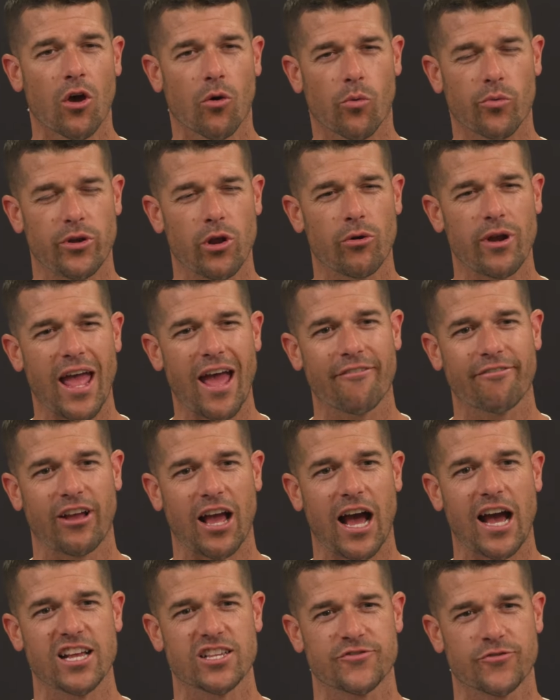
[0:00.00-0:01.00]
when we don't have
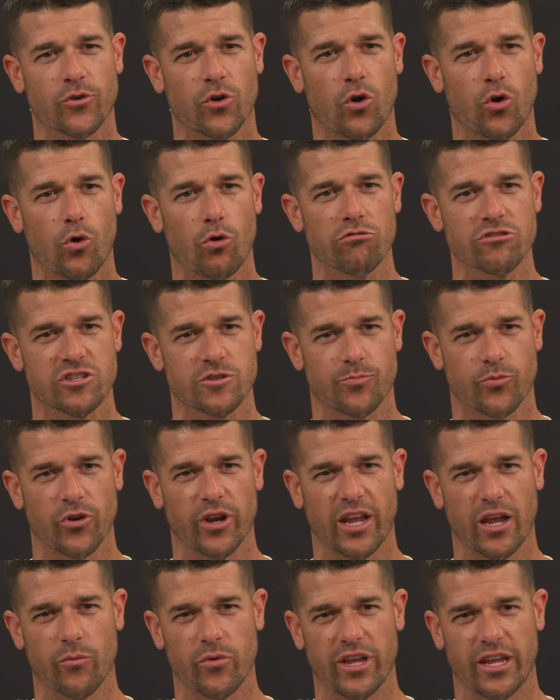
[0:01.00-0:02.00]
guys for a whole
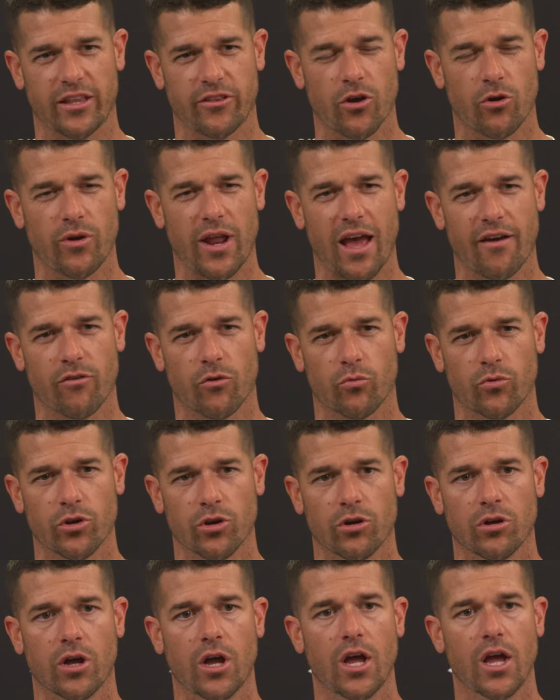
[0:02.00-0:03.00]
spring and we don't have a
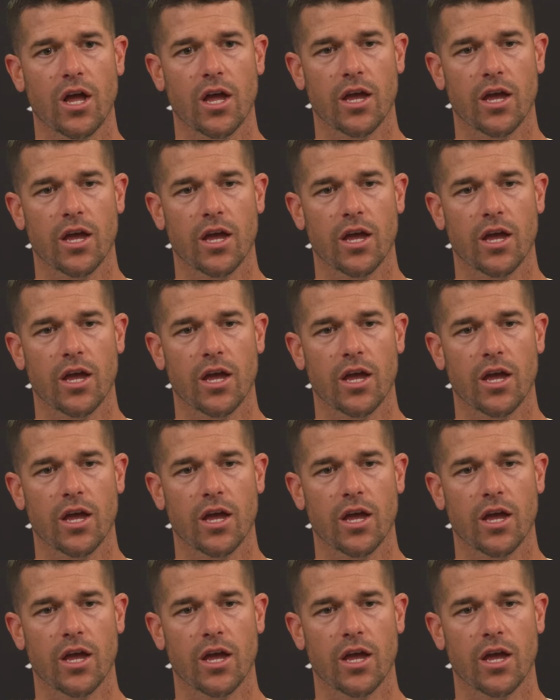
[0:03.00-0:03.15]
real,